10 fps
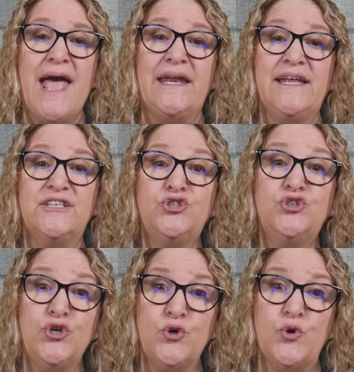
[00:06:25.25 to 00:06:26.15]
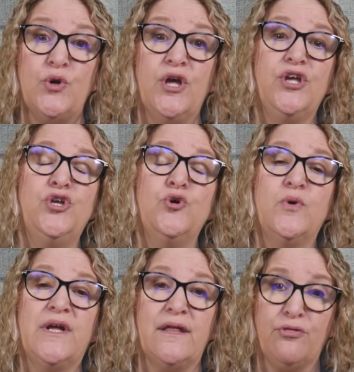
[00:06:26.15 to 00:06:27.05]
And in June, you
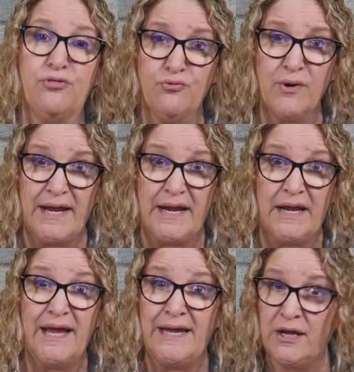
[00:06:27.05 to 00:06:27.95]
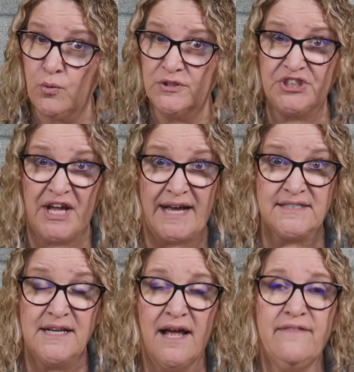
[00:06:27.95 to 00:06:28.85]
will get 3 equal checks